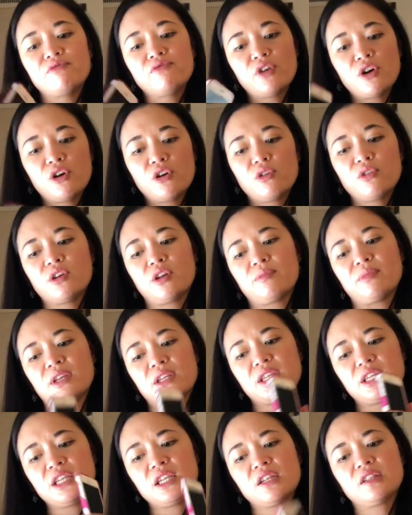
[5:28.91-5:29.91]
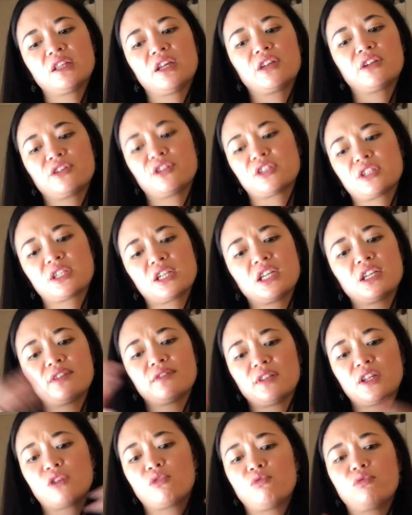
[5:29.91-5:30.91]
phone and my key clay are just kind
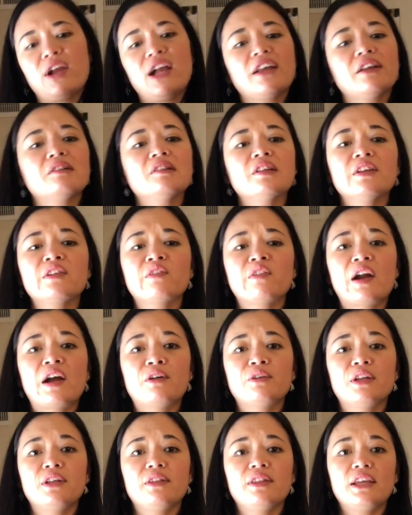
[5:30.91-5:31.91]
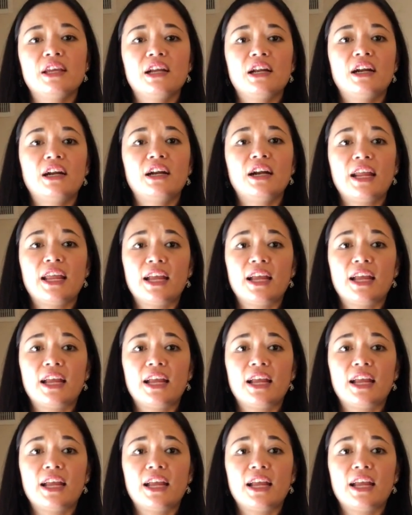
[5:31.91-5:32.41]
of like rattling around in there,